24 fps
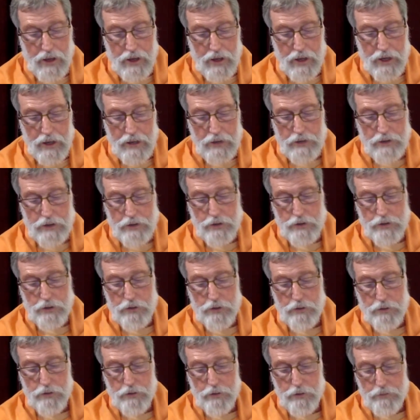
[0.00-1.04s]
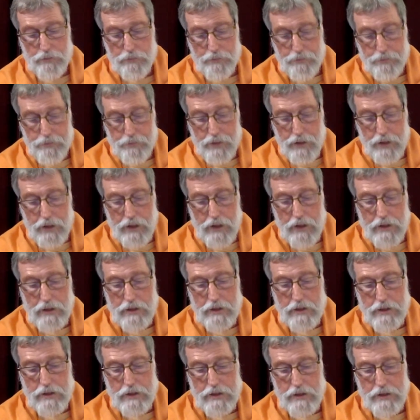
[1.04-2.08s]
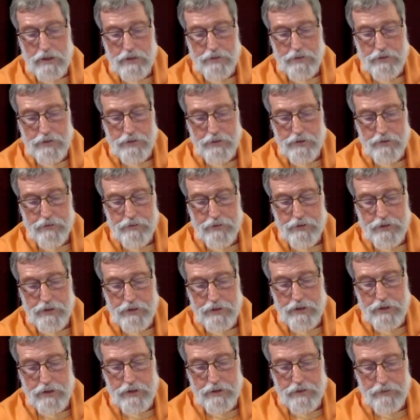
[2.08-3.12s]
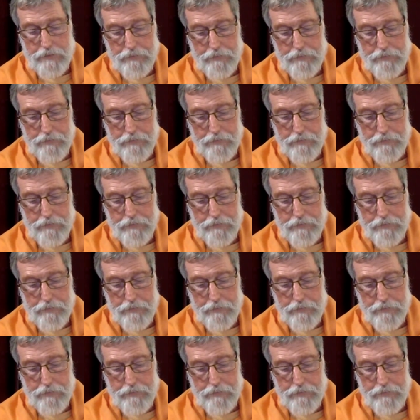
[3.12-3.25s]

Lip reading: And so it consists of service.